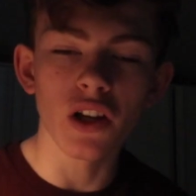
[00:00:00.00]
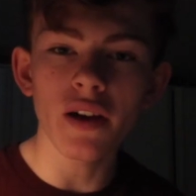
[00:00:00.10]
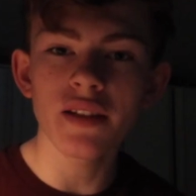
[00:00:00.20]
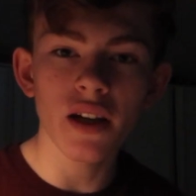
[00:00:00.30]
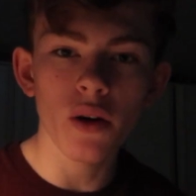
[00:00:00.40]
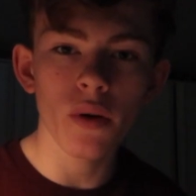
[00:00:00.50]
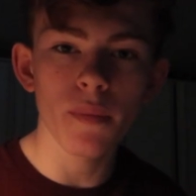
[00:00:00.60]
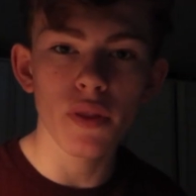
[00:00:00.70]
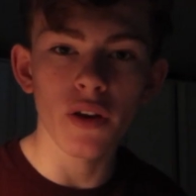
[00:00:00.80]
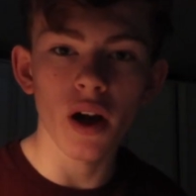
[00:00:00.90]
lighting
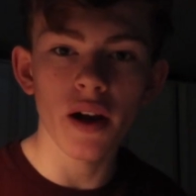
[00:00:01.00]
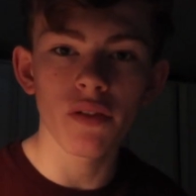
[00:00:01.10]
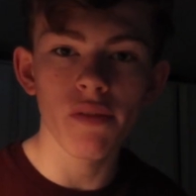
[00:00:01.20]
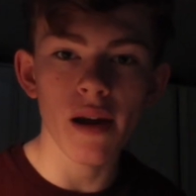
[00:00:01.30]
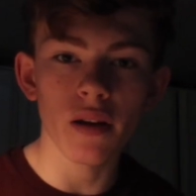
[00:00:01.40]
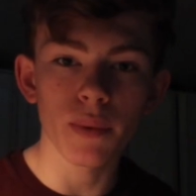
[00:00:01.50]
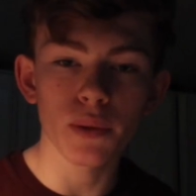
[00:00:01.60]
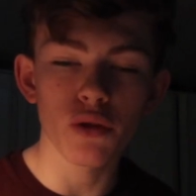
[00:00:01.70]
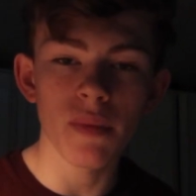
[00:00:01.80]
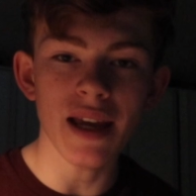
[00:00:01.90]
equipment that I have available
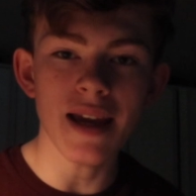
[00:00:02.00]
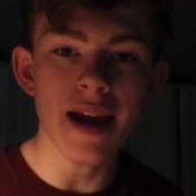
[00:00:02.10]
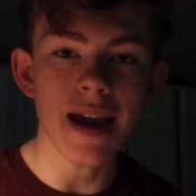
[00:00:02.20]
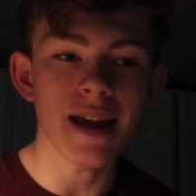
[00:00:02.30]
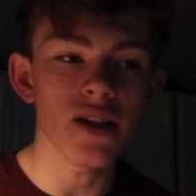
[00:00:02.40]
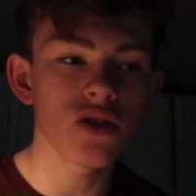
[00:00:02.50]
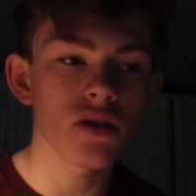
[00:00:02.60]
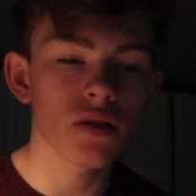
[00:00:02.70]
to me is